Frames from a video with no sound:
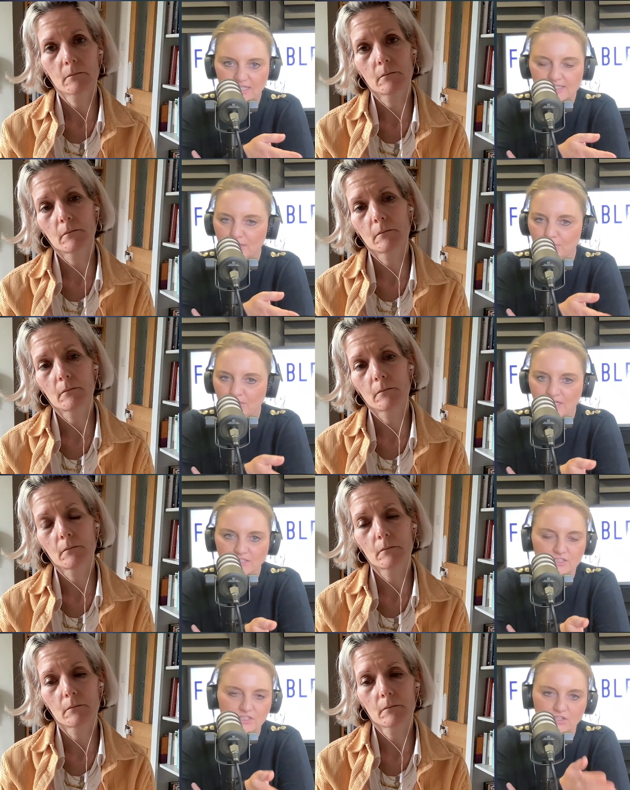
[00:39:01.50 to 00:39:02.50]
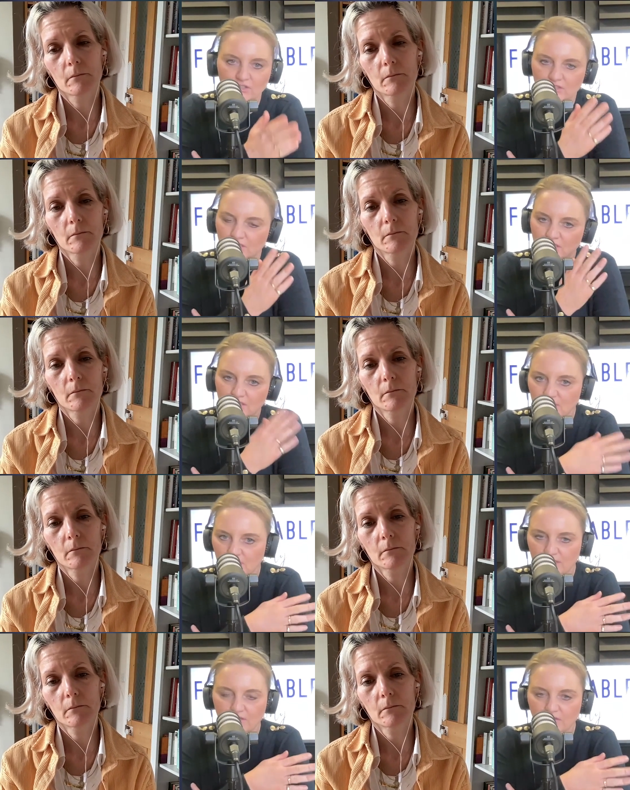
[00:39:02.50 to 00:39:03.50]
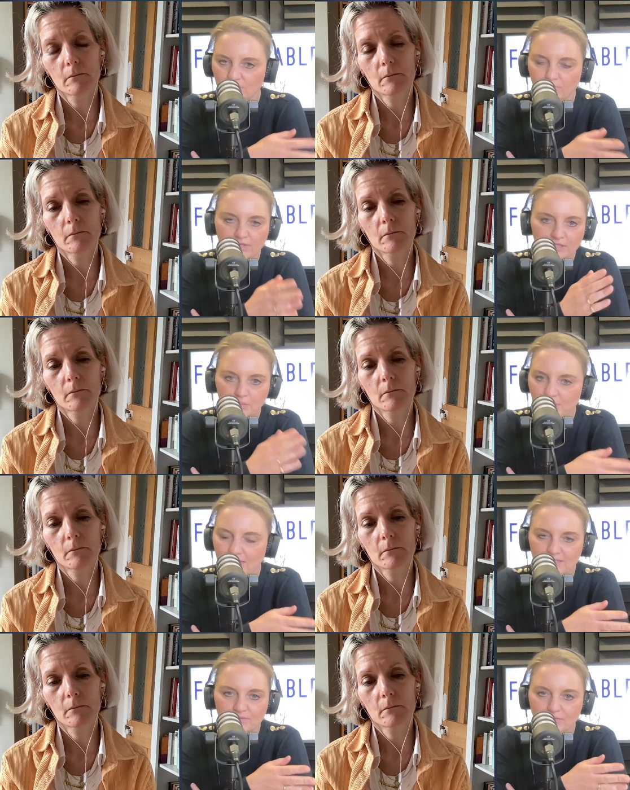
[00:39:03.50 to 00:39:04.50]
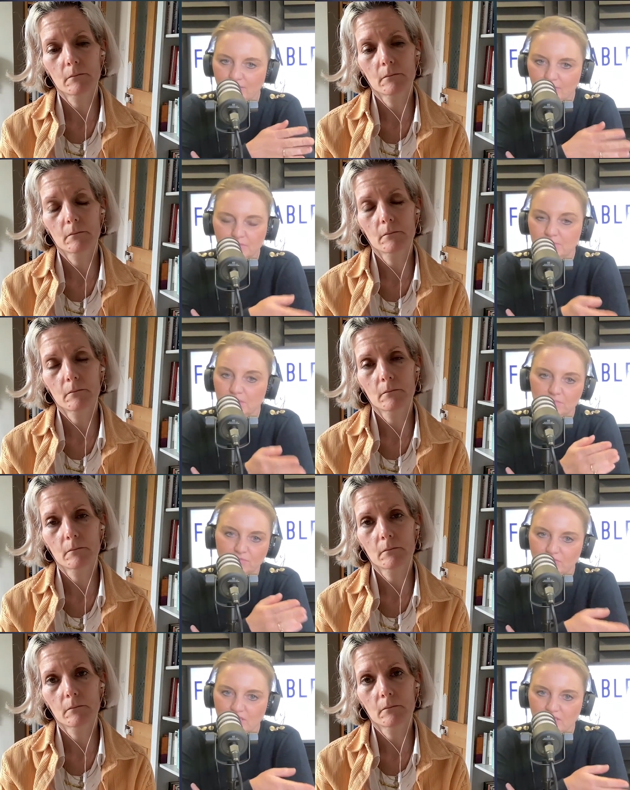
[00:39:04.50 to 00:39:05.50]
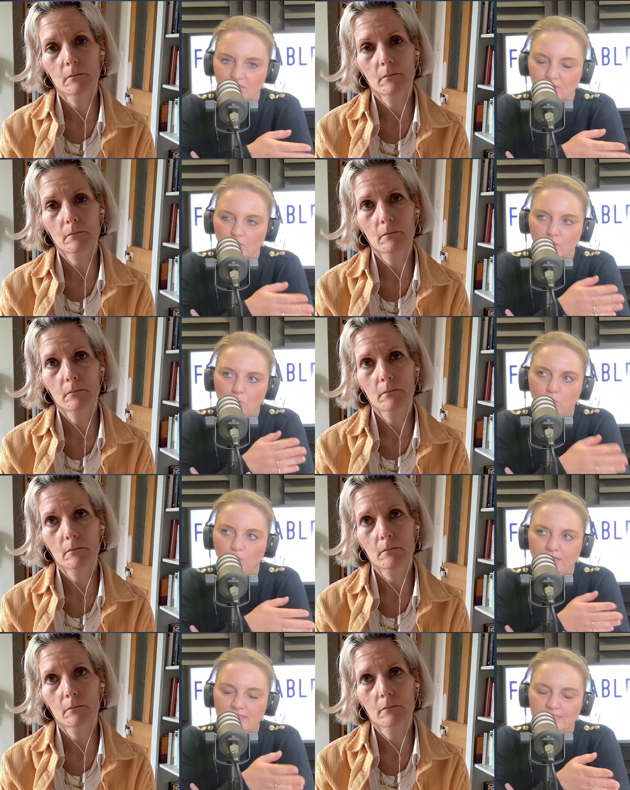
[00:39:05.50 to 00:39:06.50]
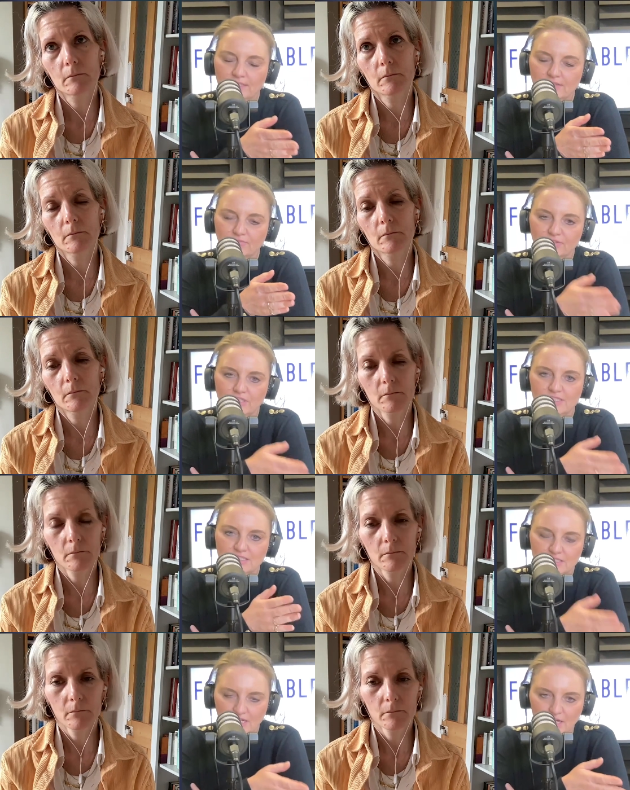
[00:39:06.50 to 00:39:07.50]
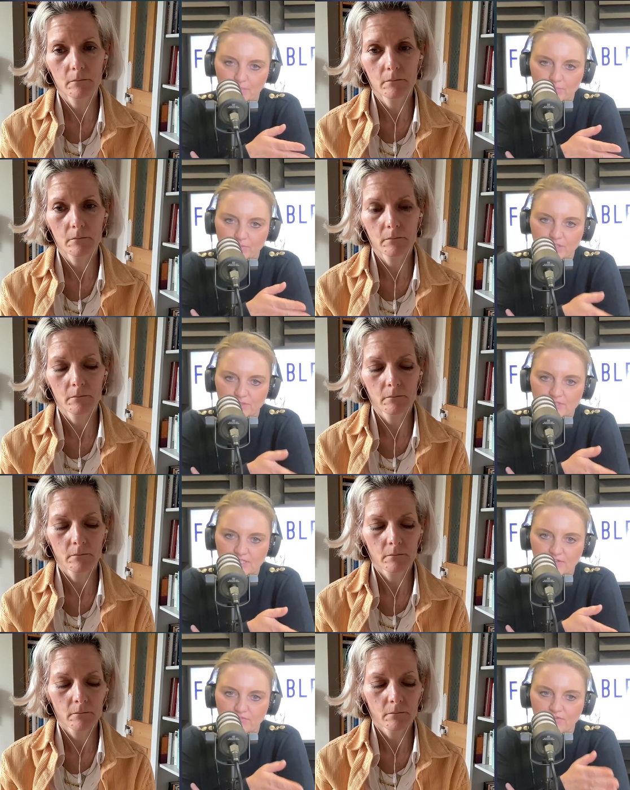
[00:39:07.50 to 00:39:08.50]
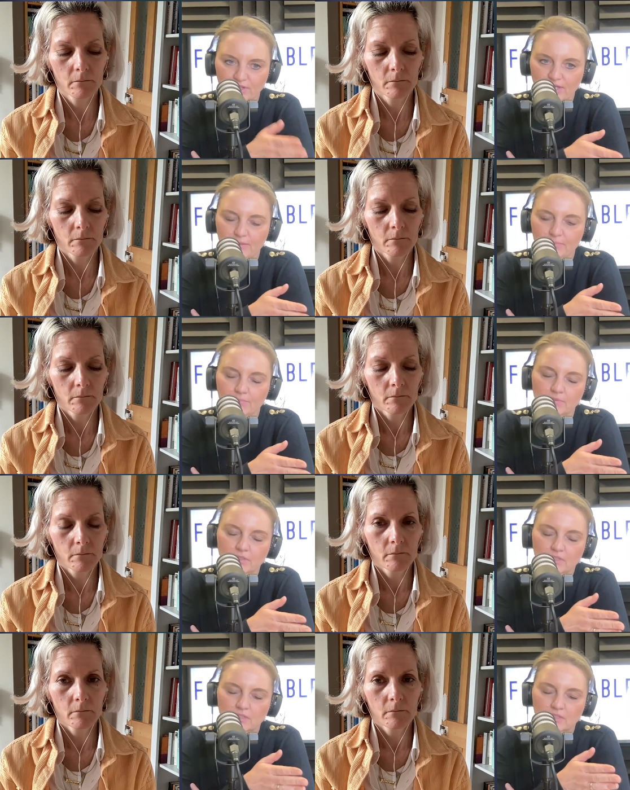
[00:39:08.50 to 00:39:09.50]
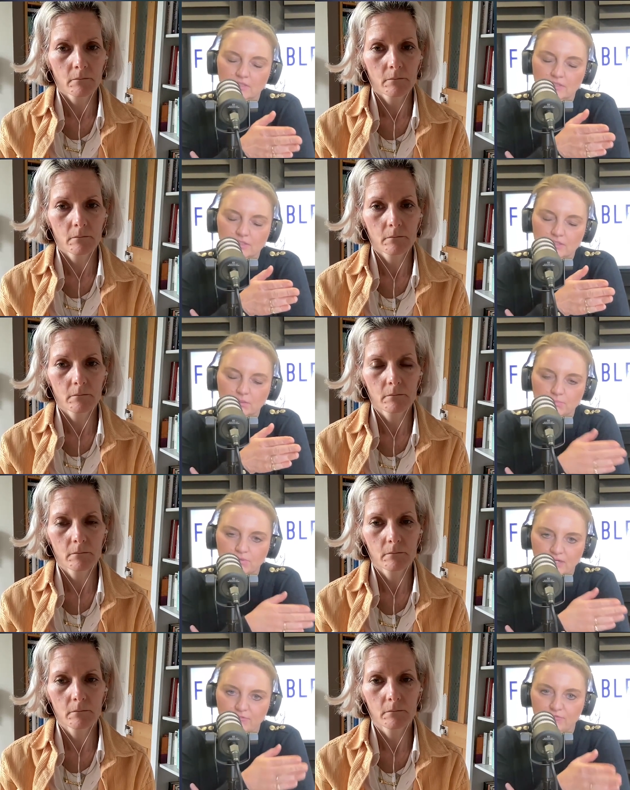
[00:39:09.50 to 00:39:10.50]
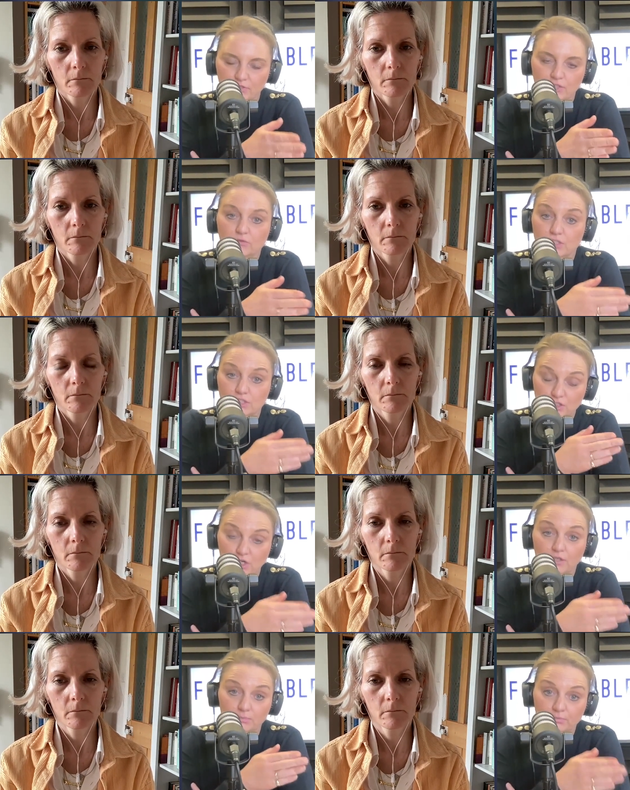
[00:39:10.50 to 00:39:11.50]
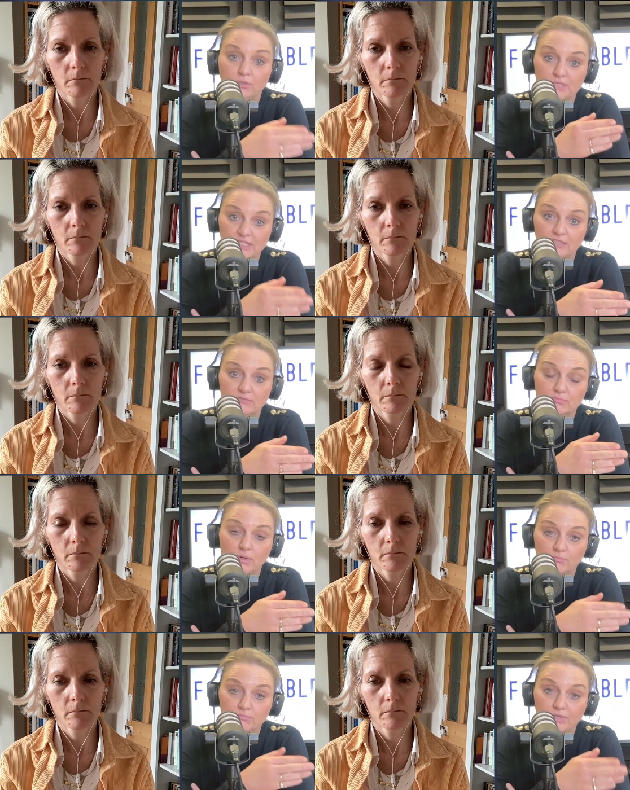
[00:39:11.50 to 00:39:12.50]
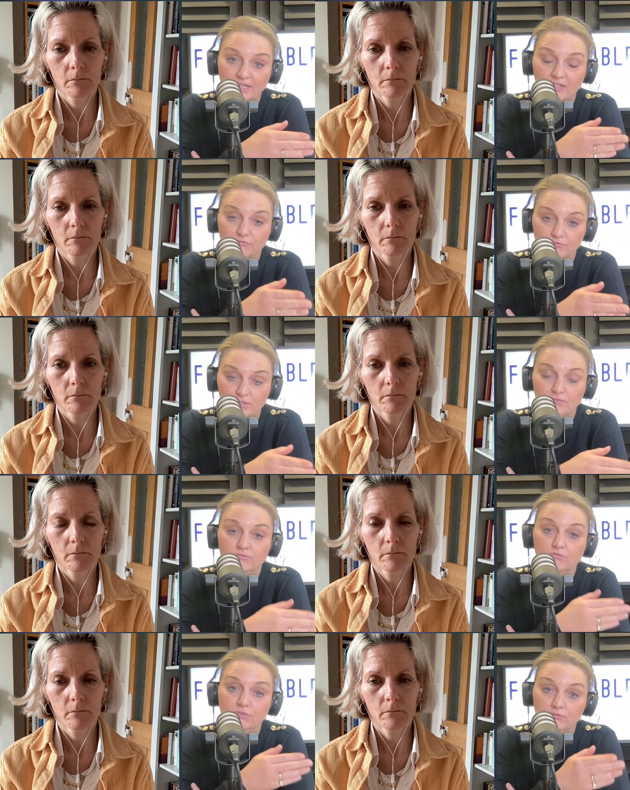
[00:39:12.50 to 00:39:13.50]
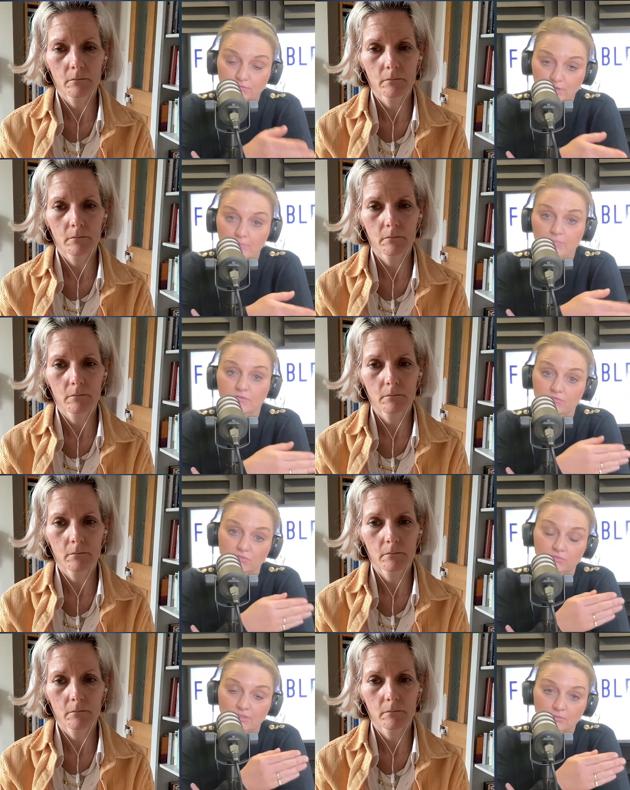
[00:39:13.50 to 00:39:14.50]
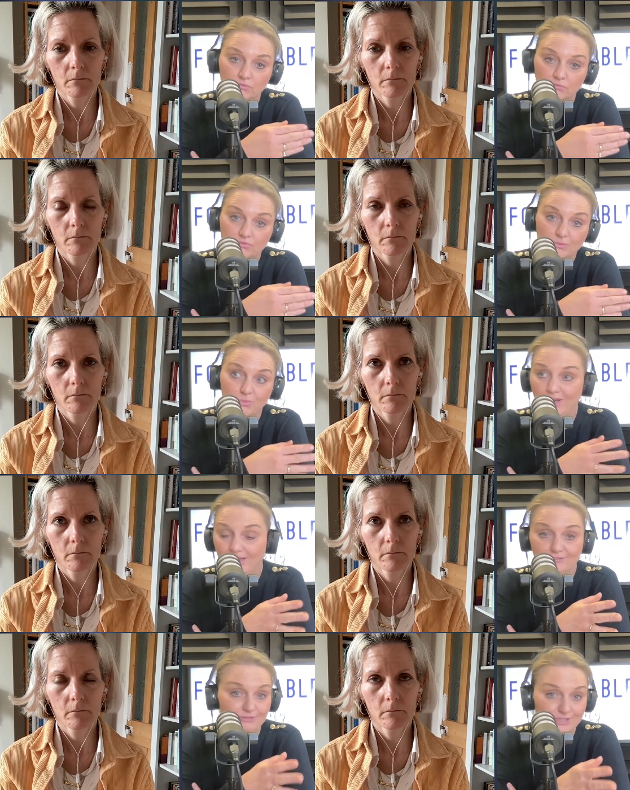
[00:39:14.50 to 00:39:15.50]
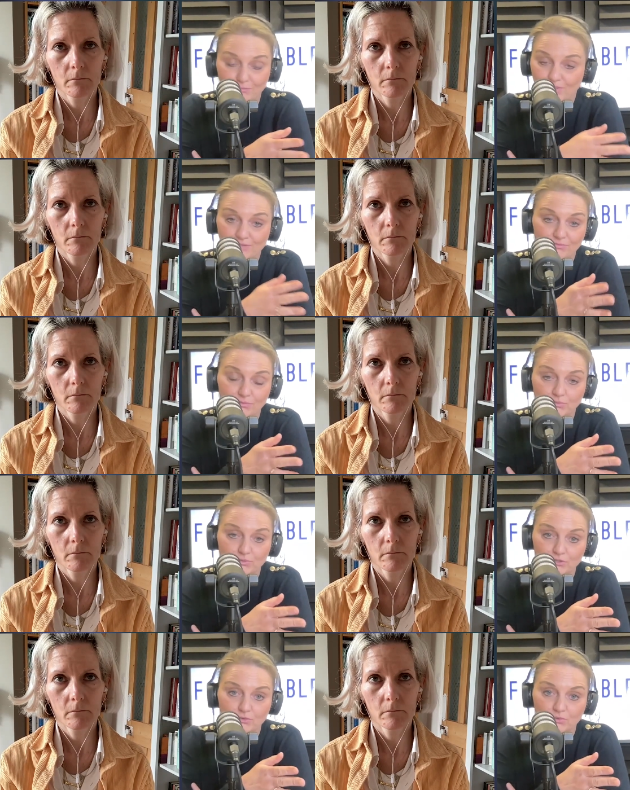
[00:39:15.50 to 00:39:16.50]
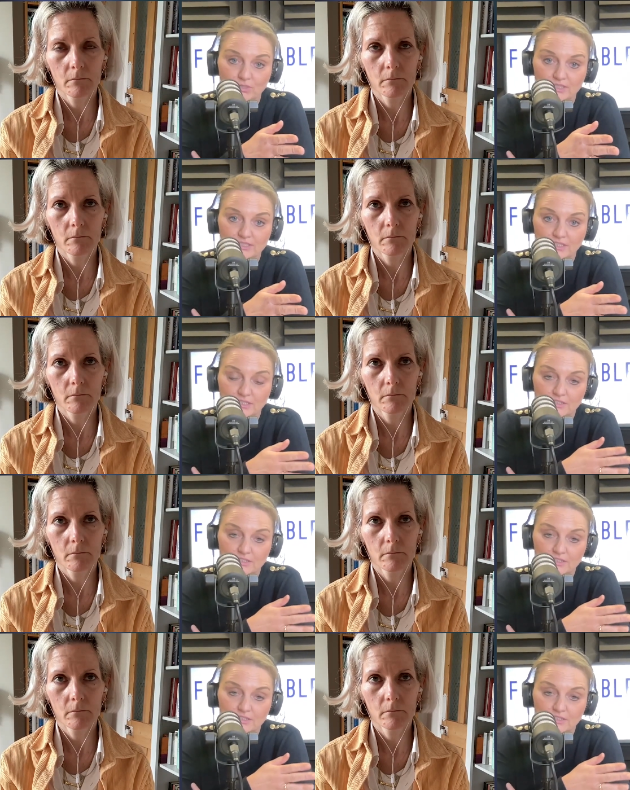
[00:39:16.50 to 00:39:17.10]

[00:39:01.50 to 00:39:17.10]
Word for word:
Speaker 1: that's hit me, and I just can't I can't break the pattern of how it's made me feel. What is the first step? Would you say for them to break, you know, to start the process of, of breaking free, for reframing, for re- rewiring, whatever we want to call it,